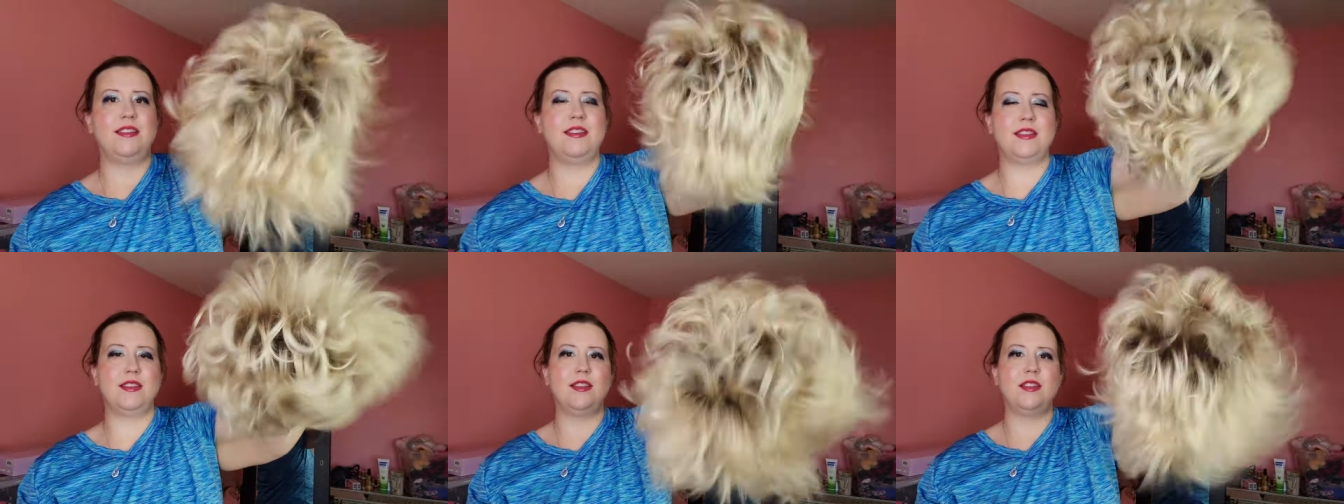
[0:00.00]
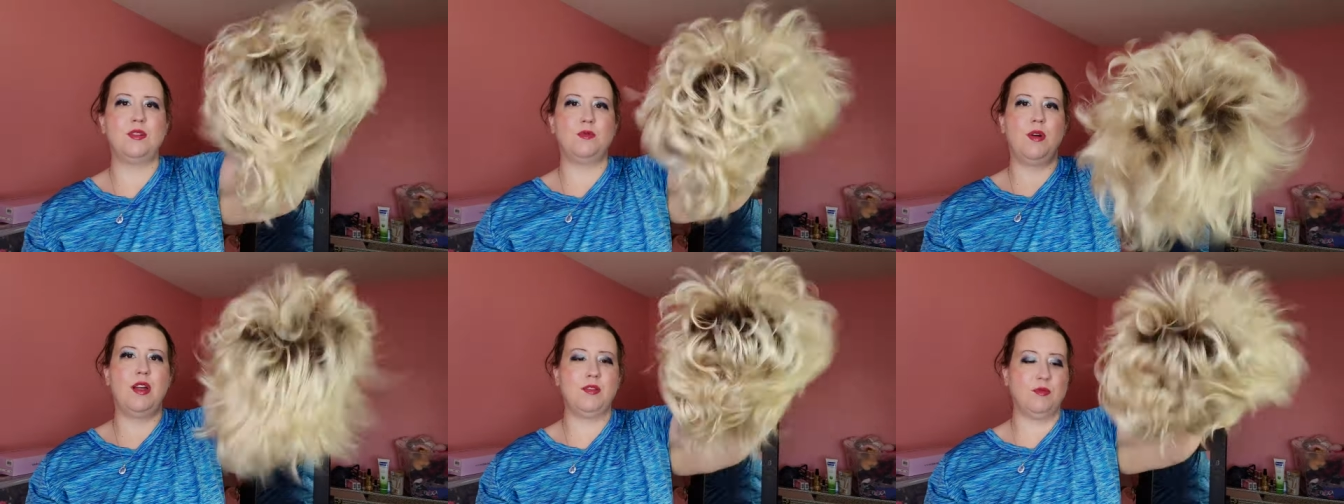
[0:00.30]
This
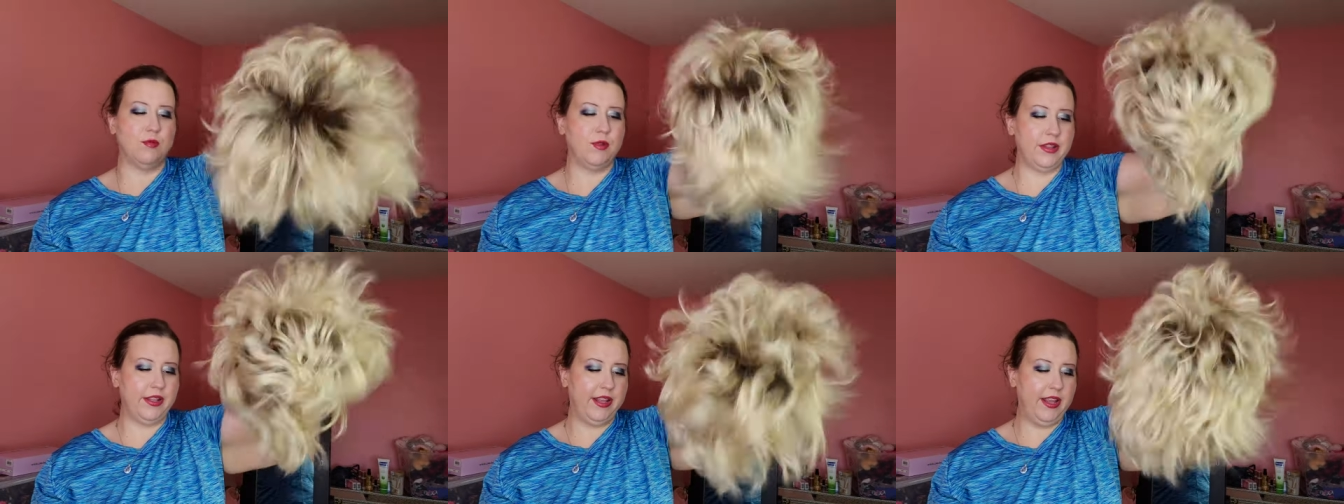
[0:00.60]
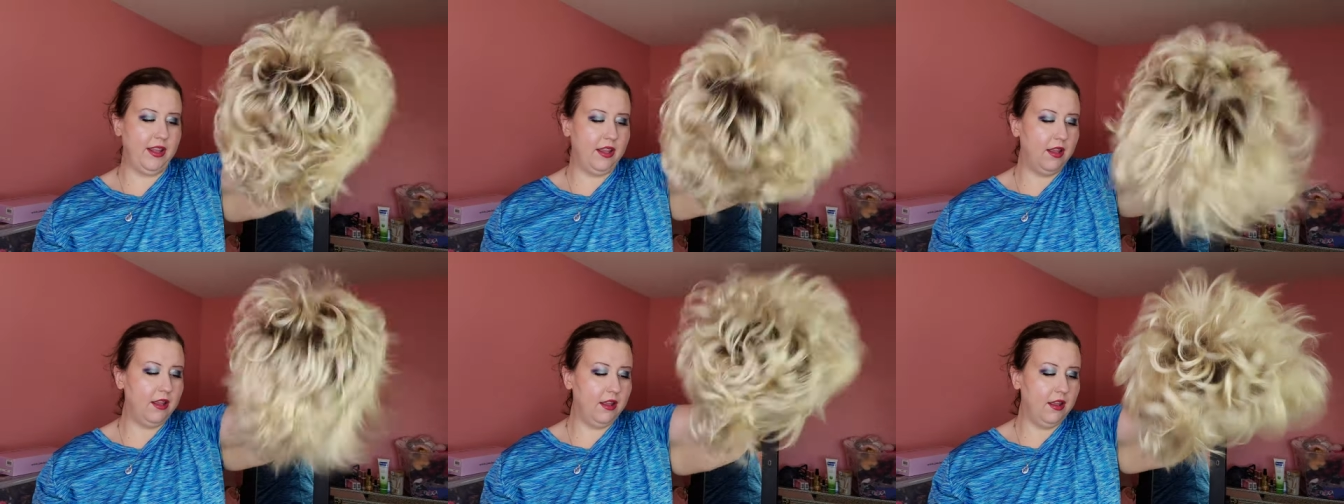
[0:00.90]
is what
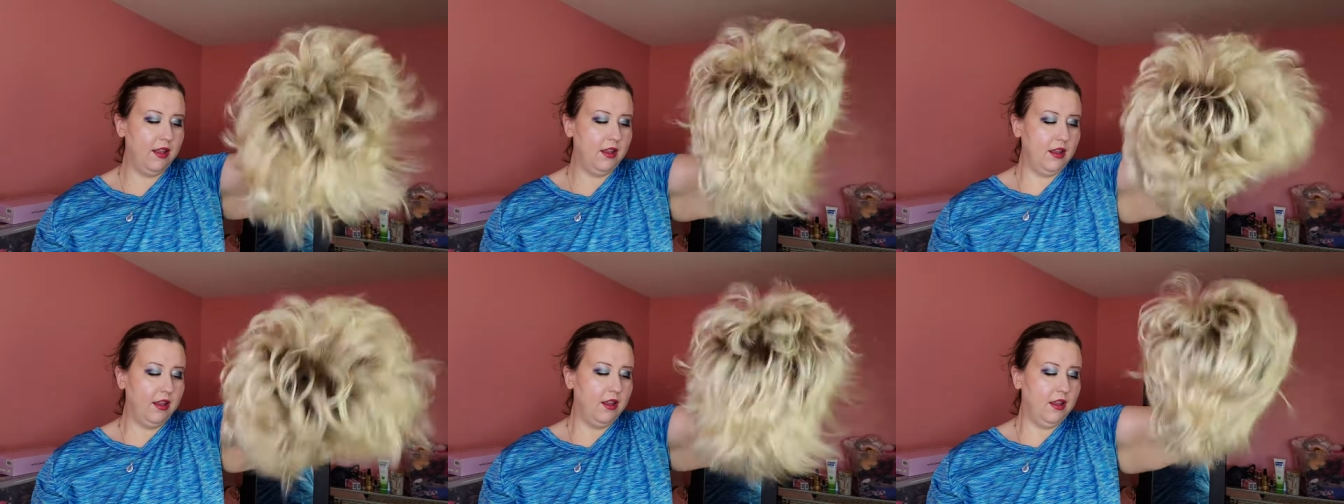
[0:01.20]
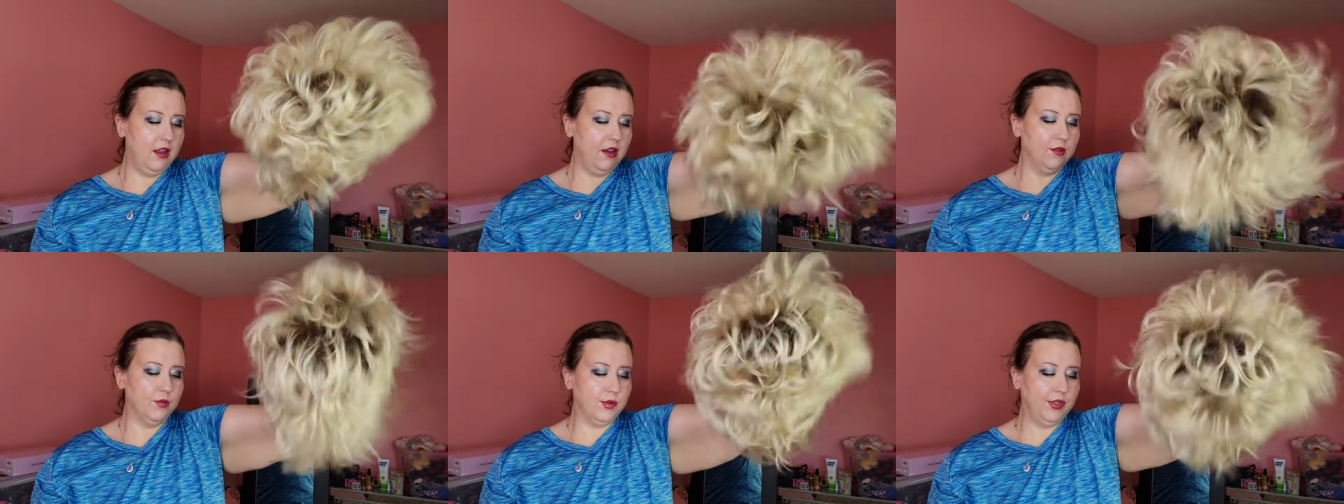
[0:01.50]
really
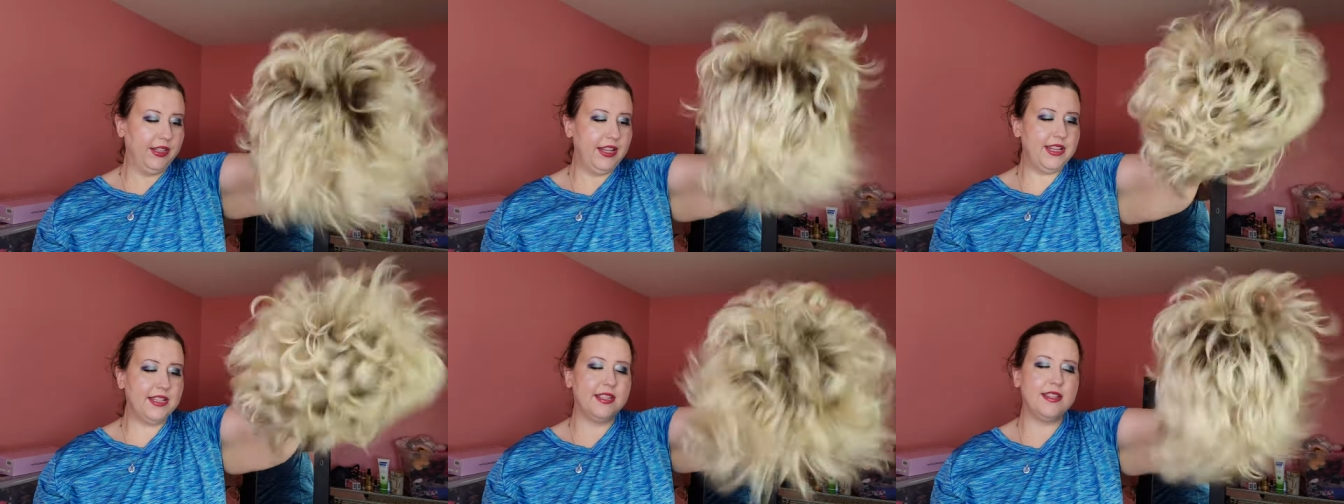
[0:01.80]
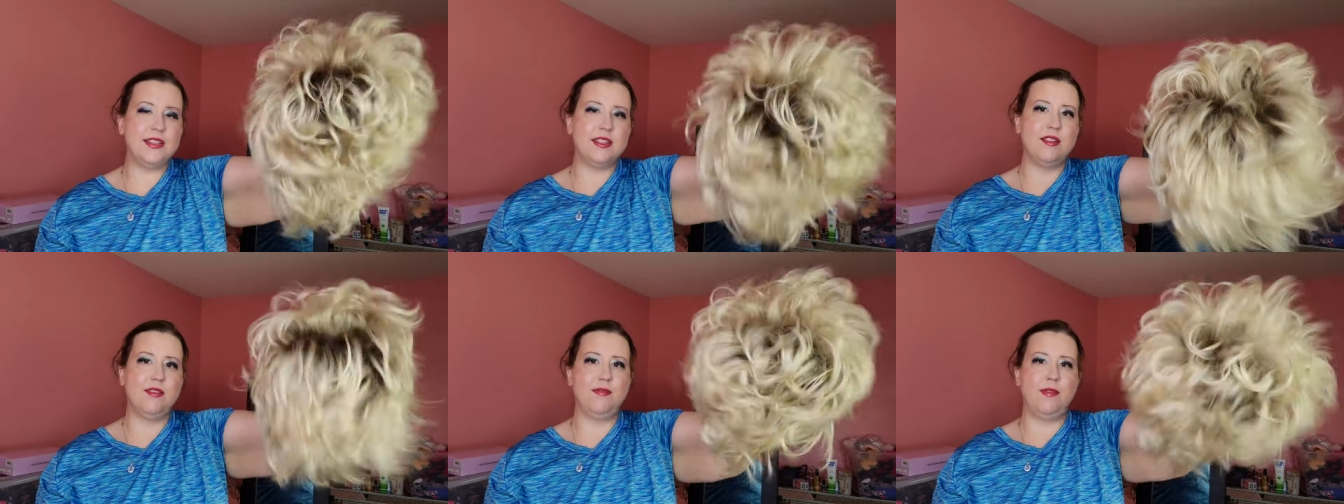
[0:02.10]

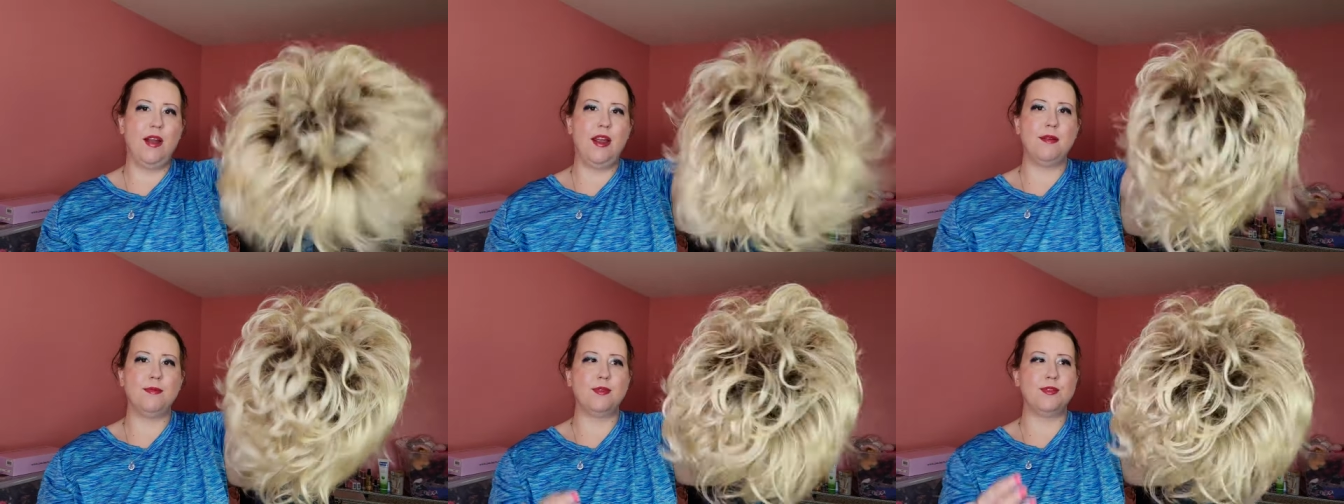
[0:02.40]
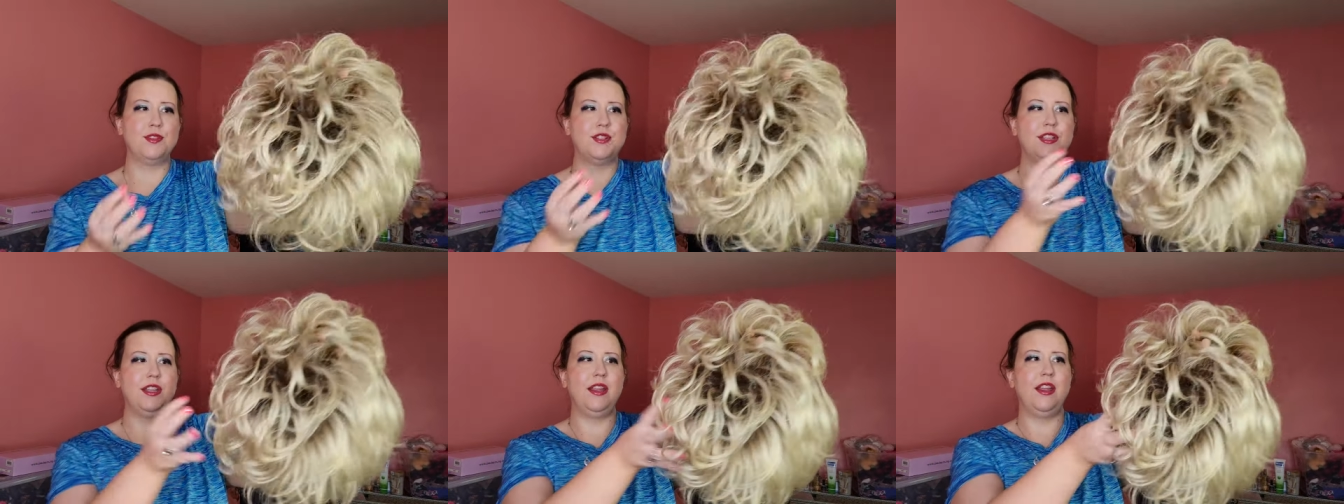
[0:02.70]
releases the
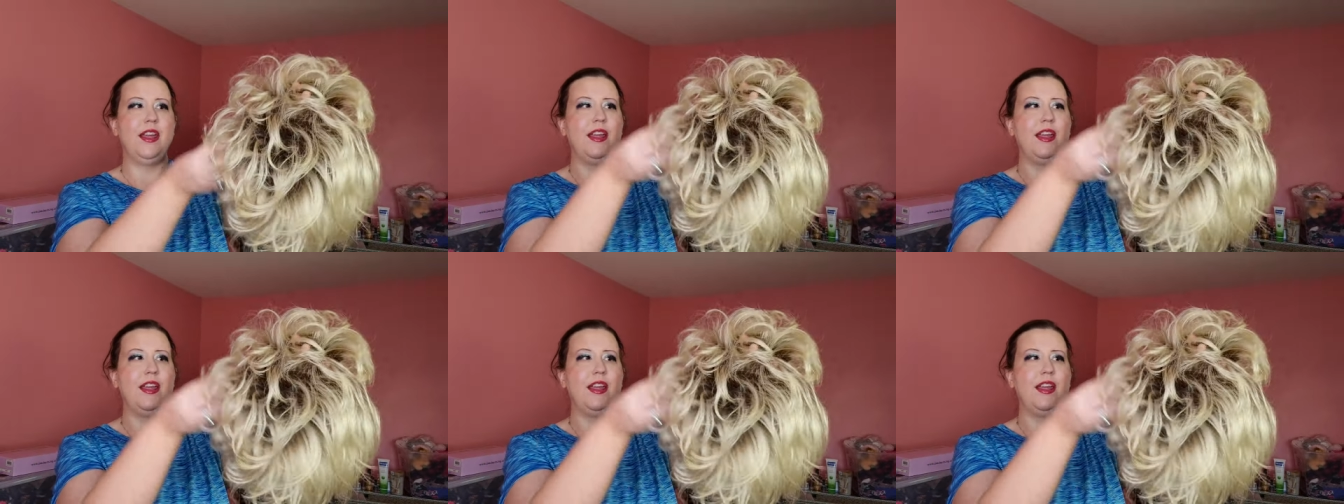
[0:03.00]
fibers